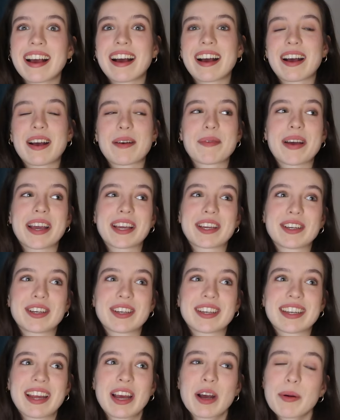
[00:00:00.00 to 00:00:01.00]
I
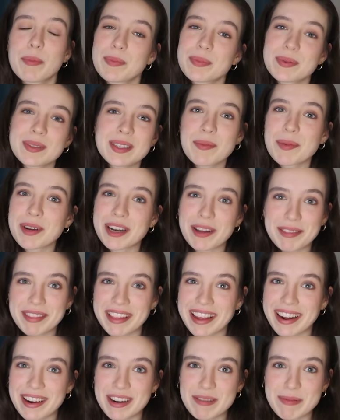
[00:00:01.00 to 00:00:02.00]
could help someone out
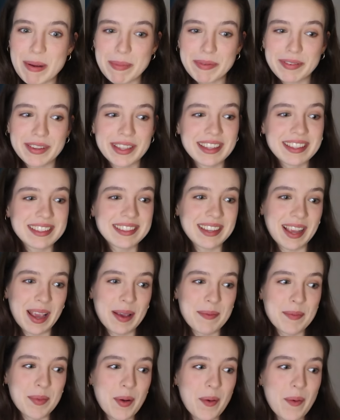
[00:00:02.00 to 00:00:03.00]
there who might be feeling the
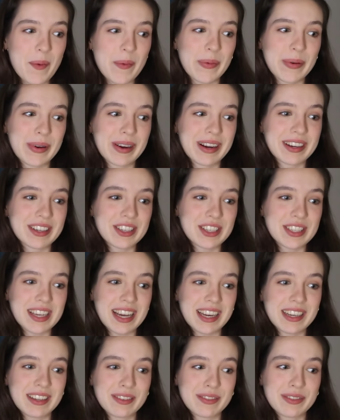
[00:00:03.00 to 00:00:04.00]
same, or just
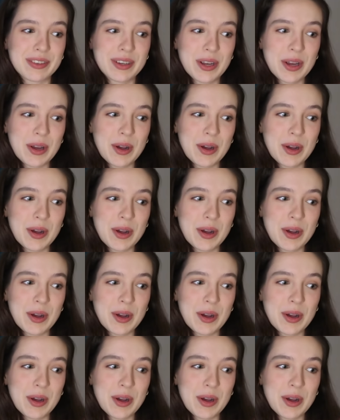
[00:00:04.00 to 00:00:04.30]
kind of